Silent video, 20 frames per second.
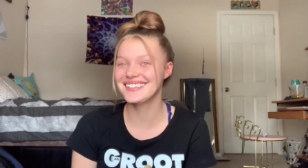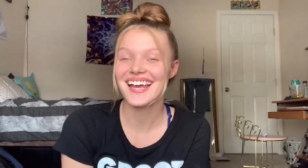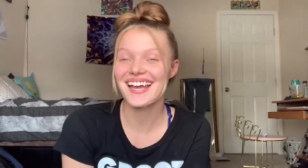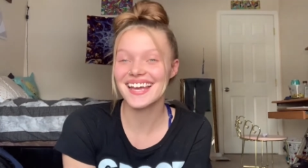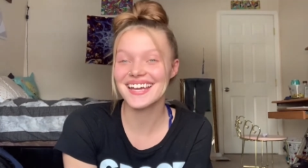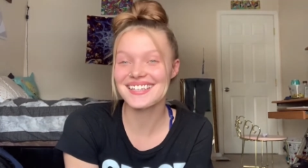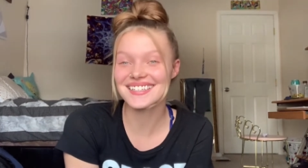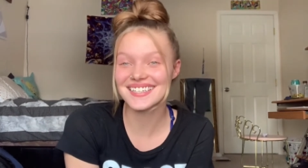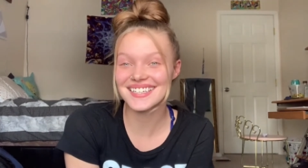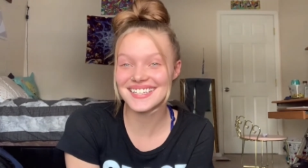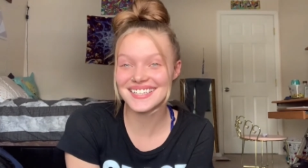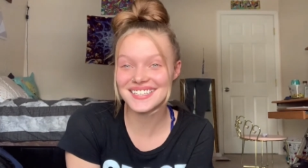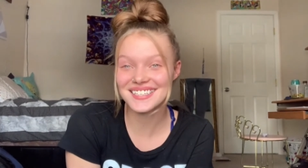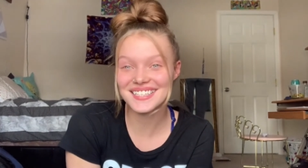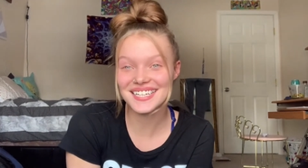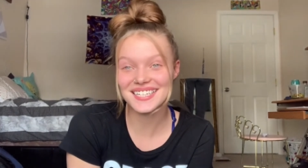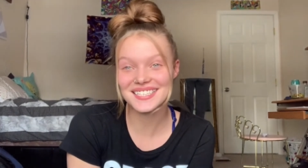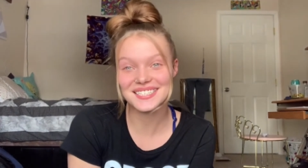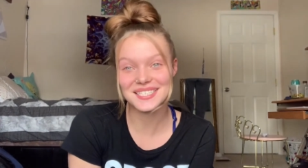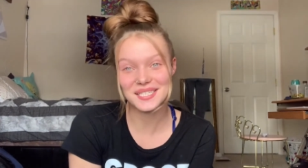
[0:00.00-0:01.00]
and then you
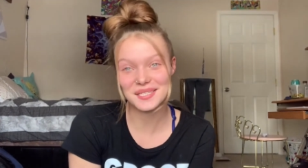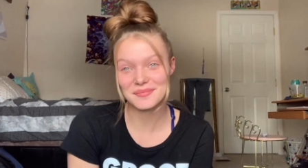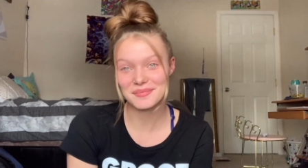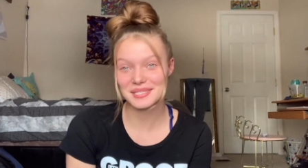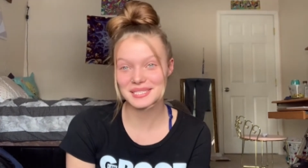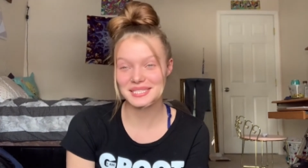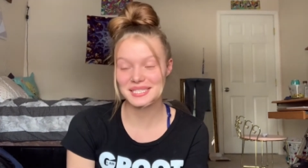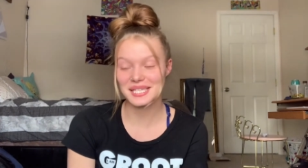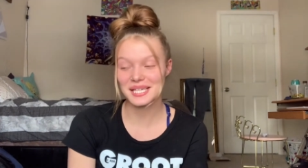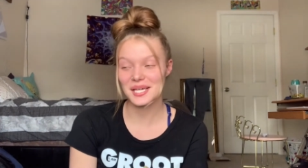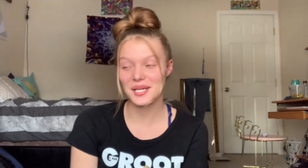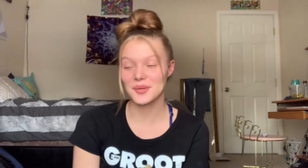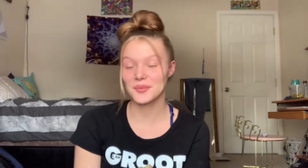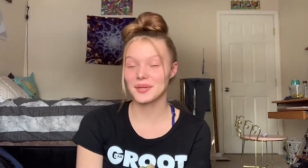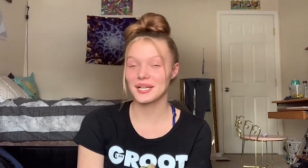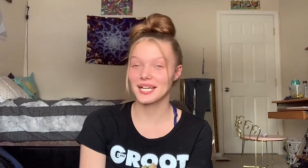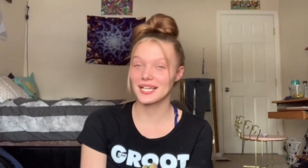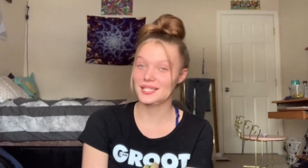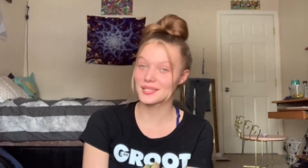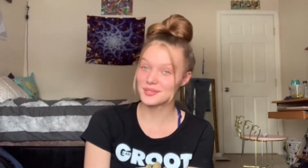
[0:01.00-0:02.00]
guys are gonna be seeing
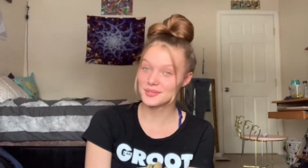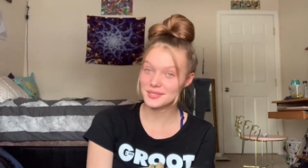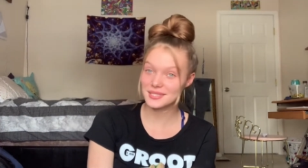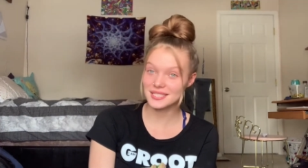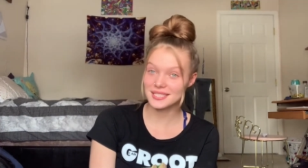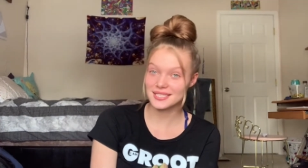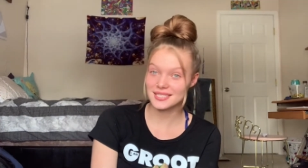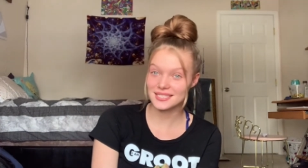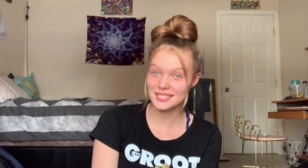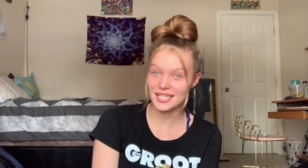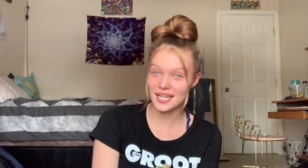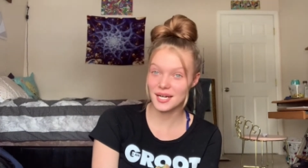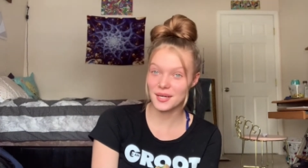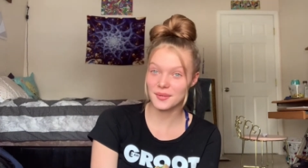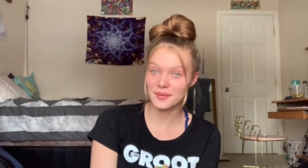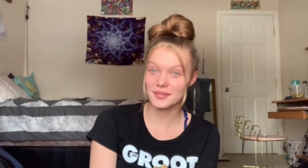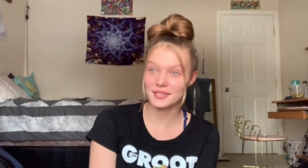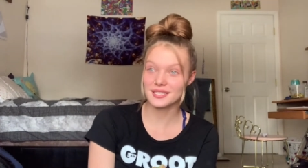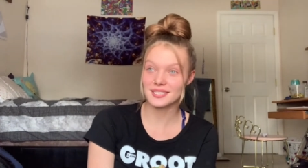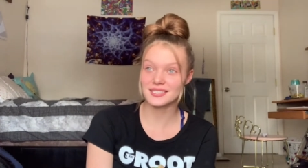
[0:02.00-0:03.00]
what I use in the
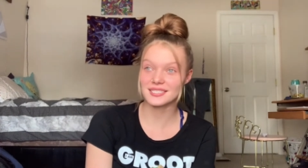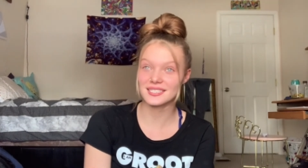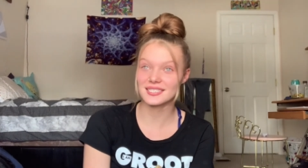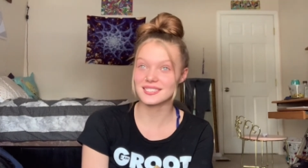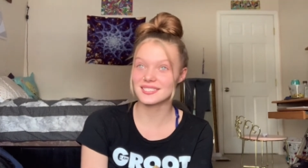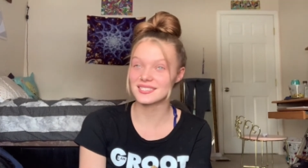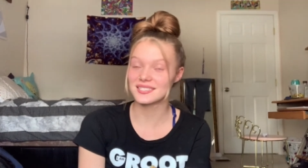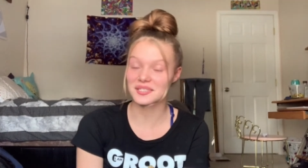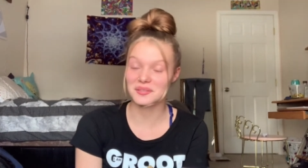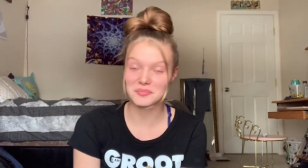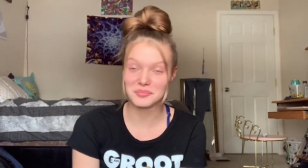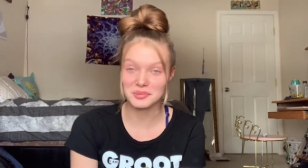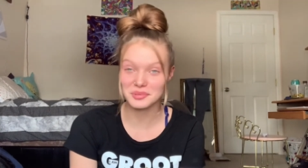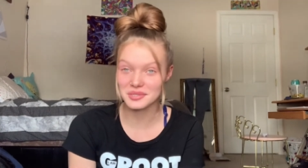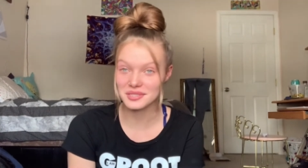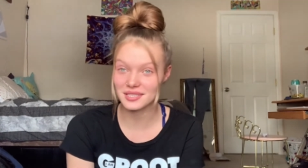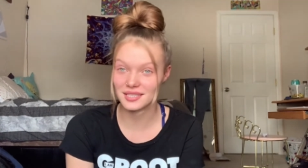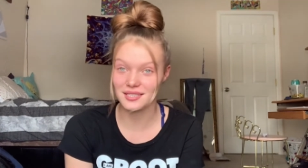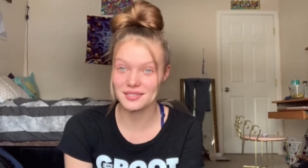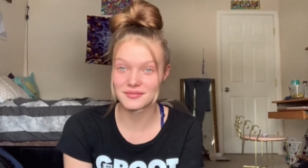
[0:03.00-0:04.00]
shower, just simple
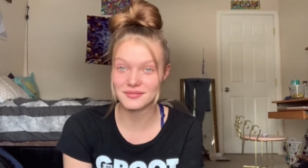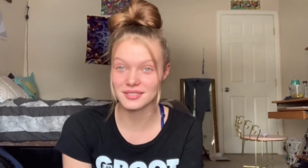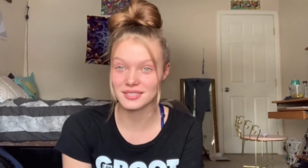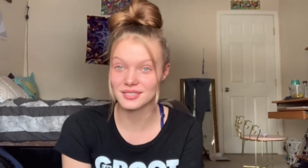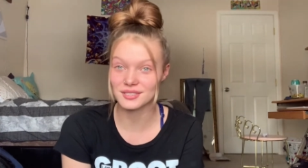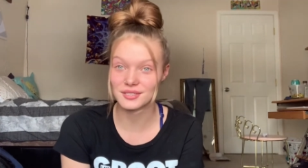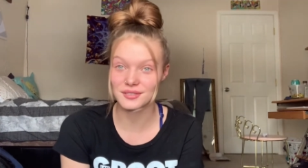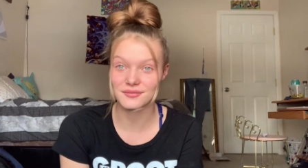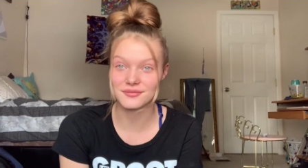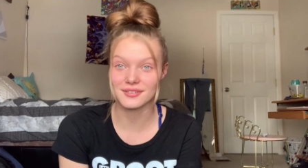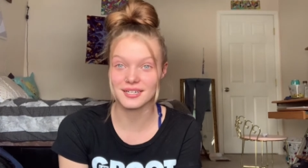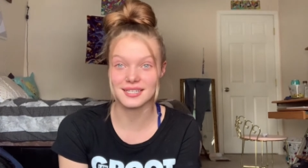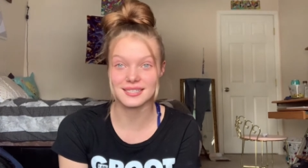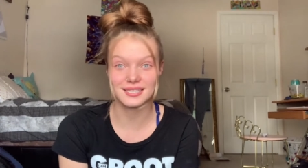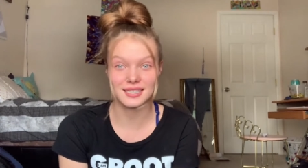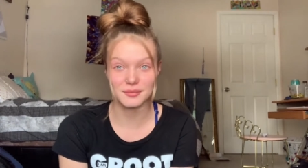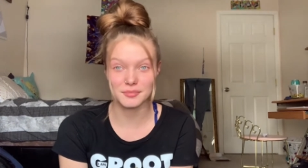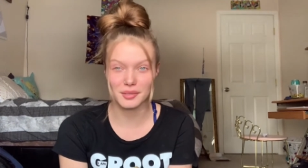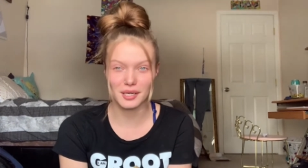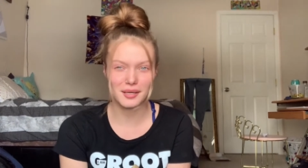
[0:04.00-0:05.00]
stuff that you can find
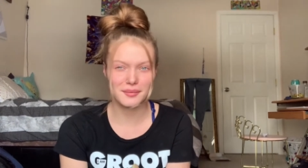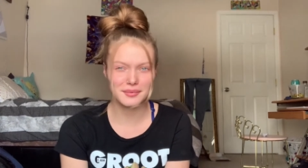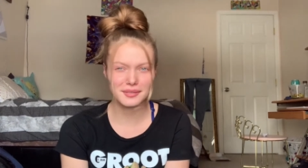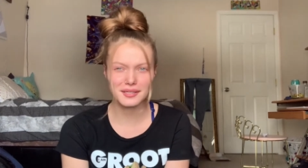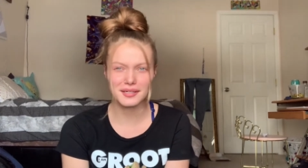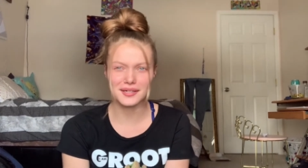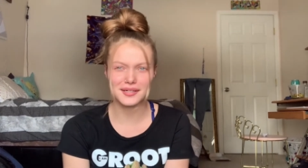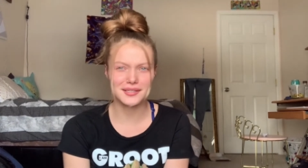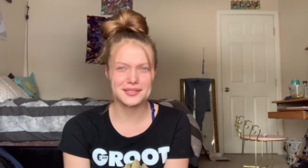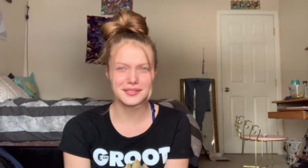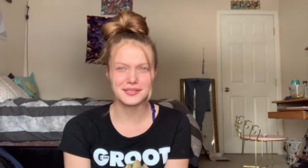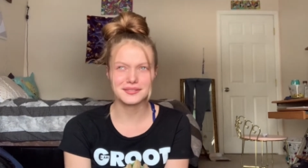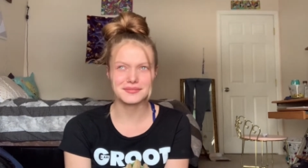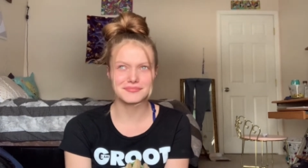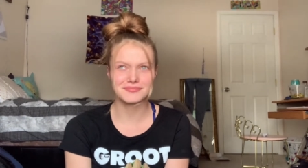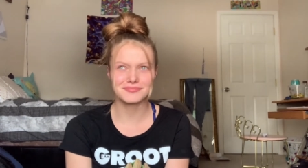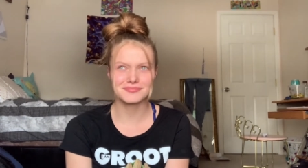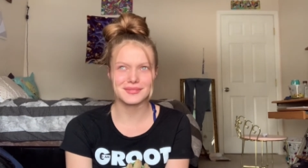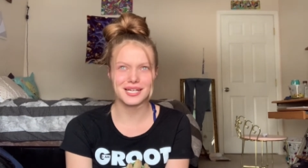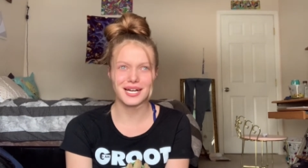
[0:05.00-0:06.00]
at probably all
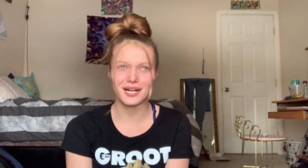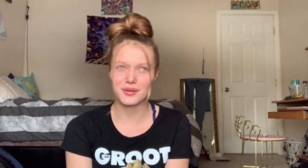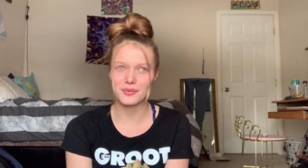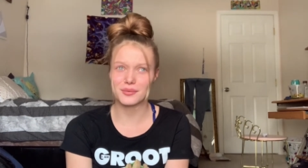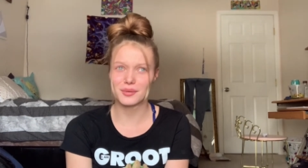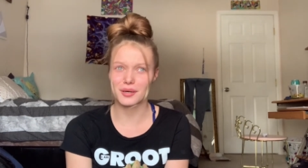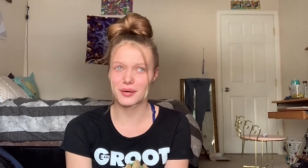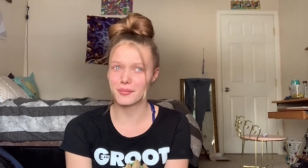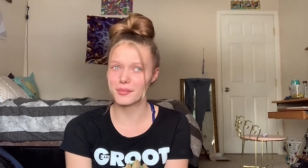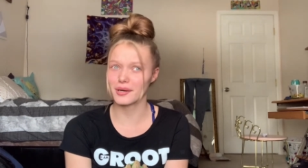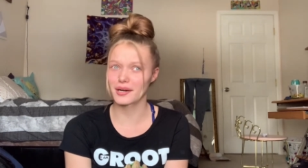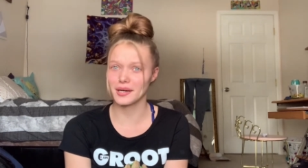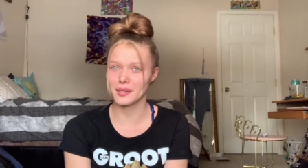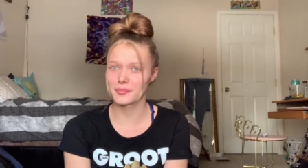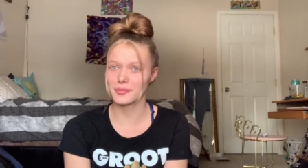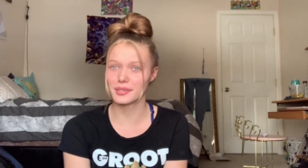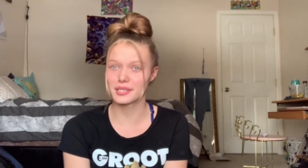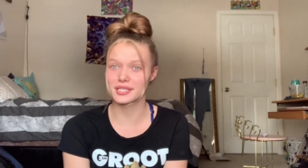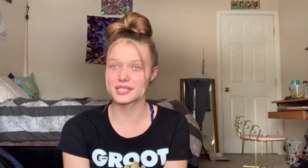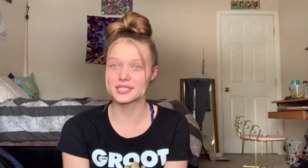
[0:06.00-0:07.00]
at Walmart, I'm
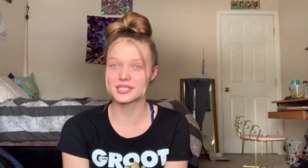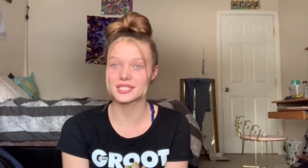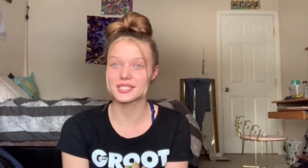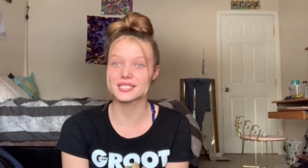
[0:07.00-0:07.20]
pretty sure.